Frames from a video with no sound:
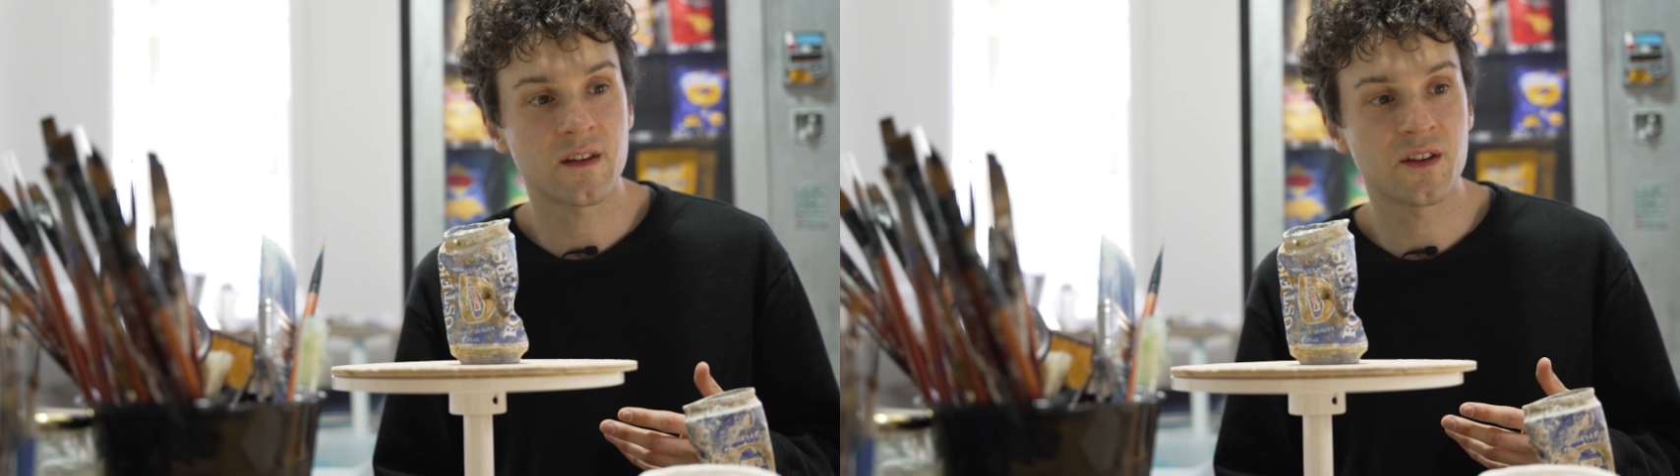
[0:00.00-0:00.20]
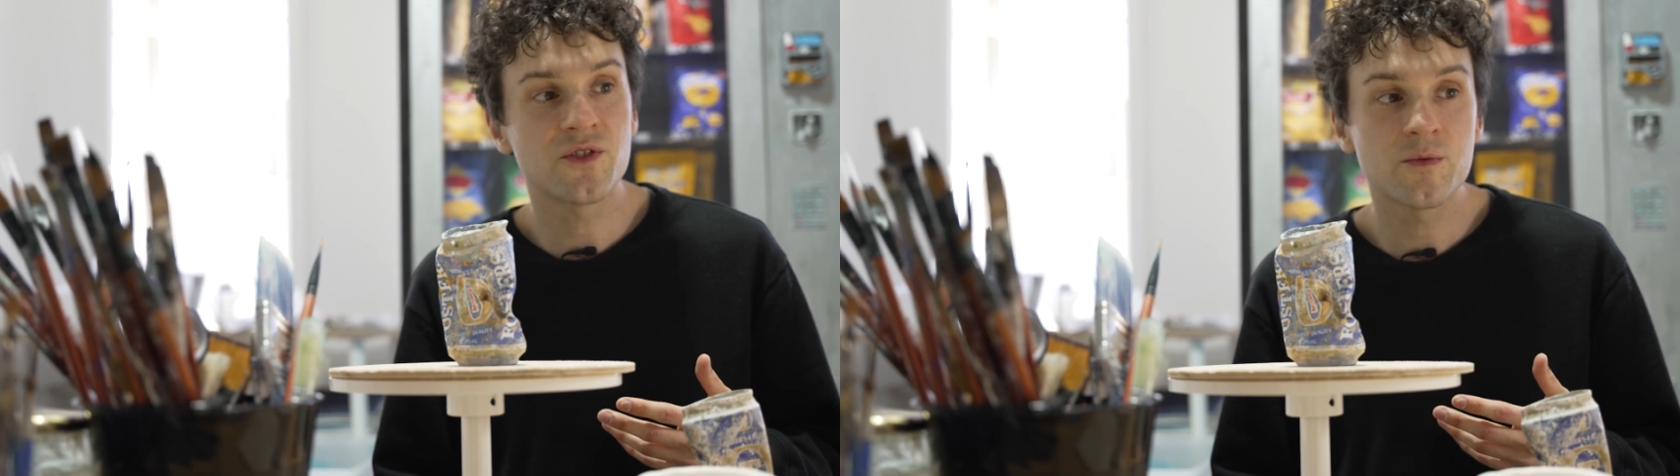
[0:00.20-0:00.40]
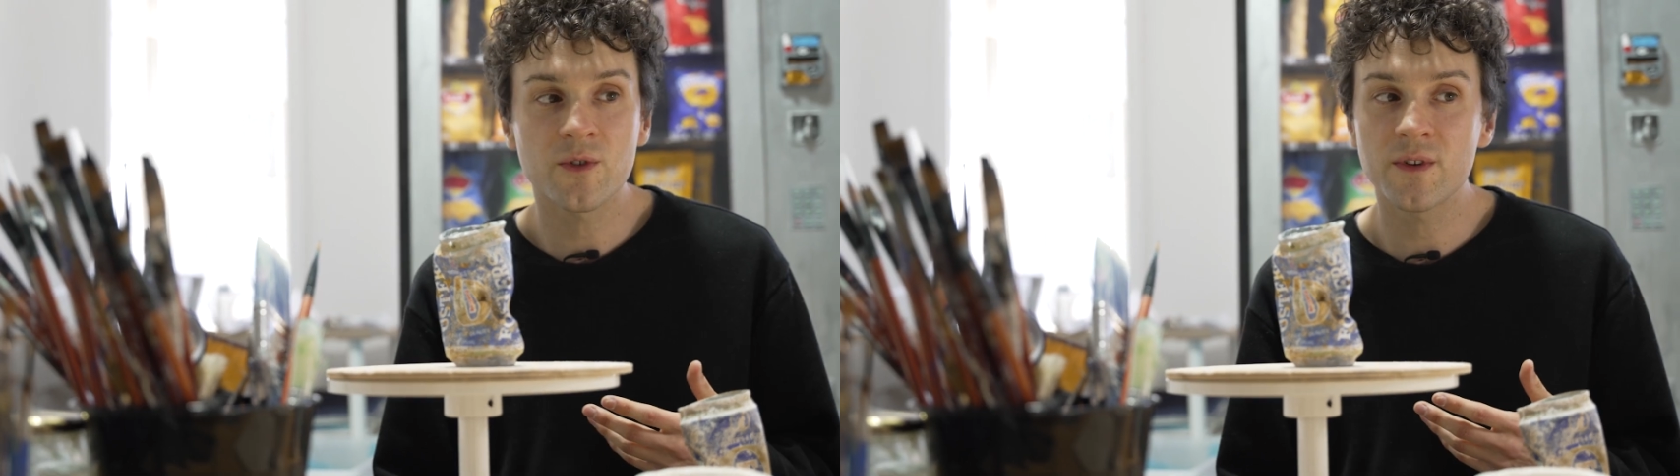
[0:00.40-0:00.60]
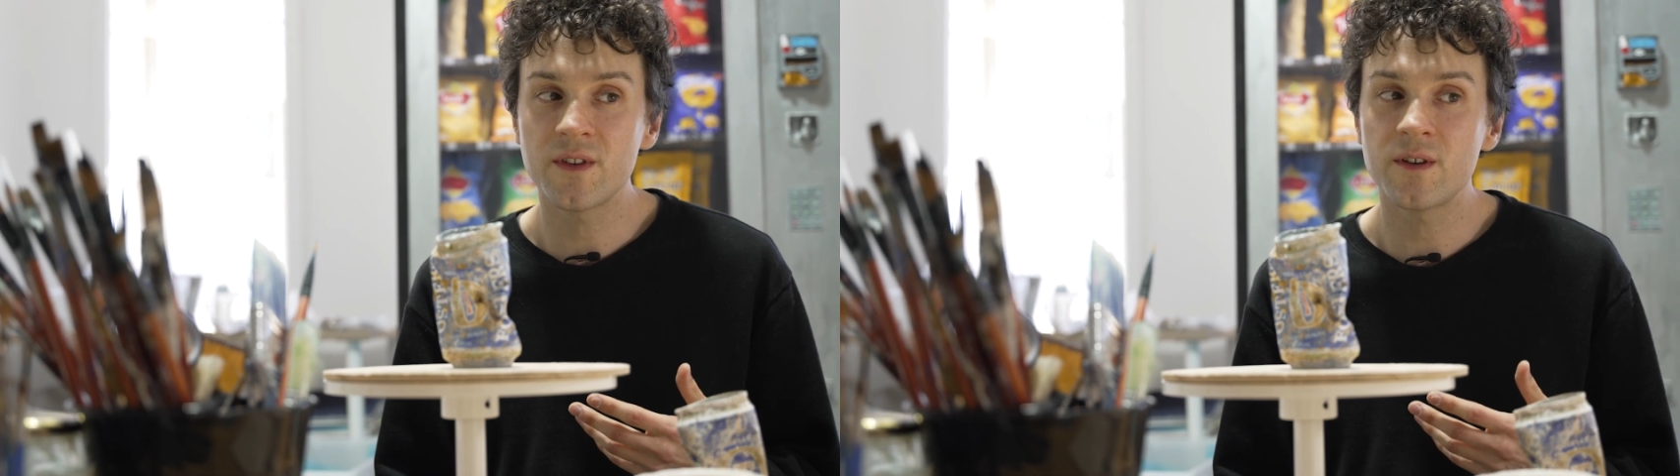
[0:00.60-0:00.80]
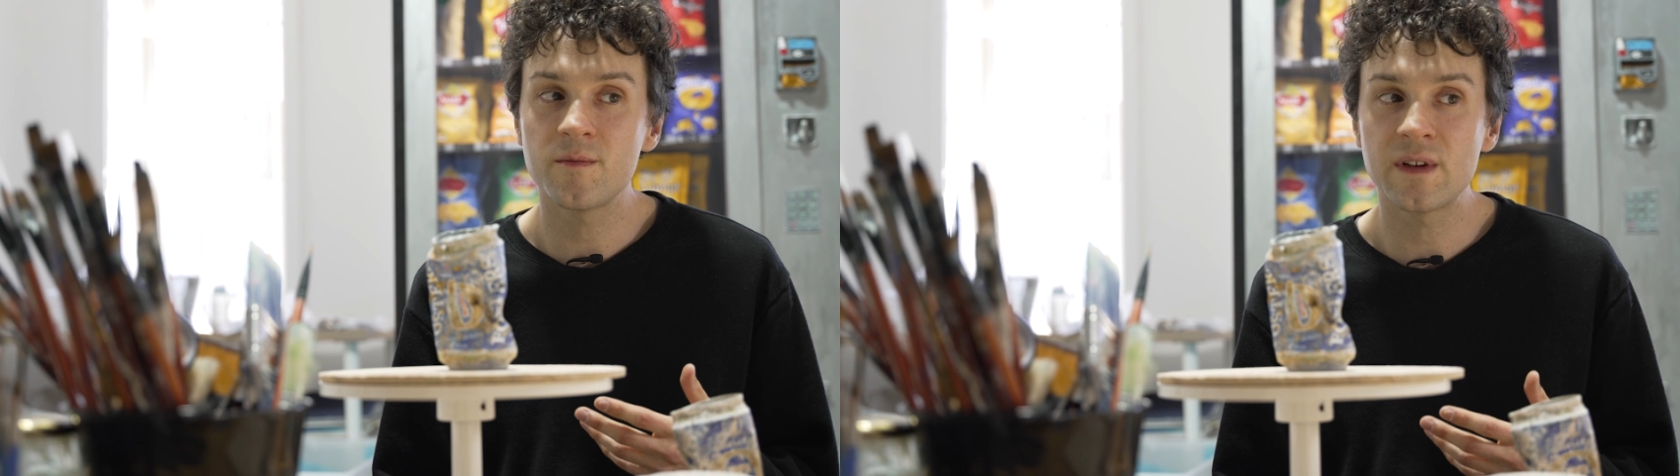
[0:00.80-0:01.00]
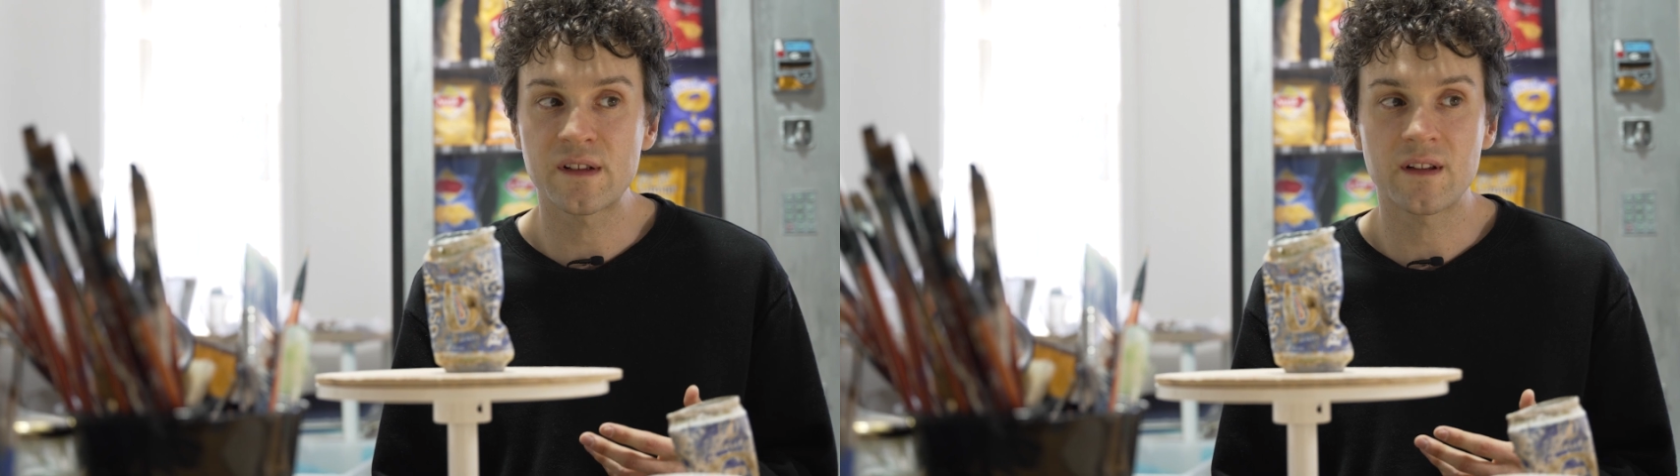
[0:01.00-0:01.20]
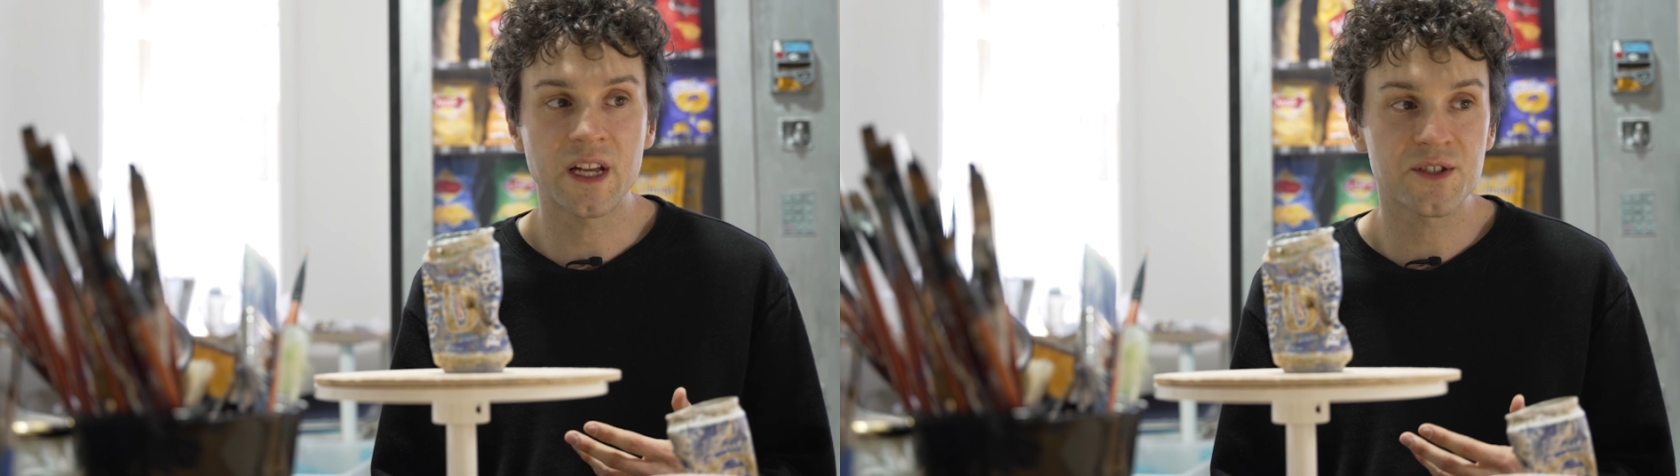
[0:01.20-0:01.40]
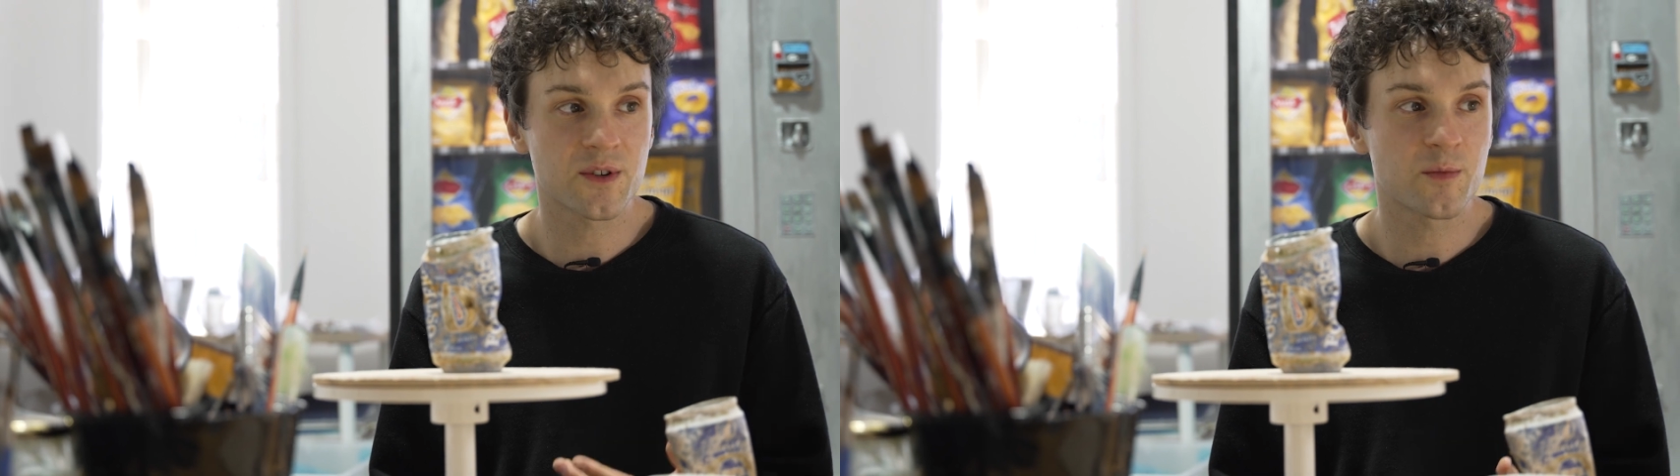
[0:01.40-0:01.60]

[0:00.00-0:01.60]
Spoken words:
The humor in them as an entry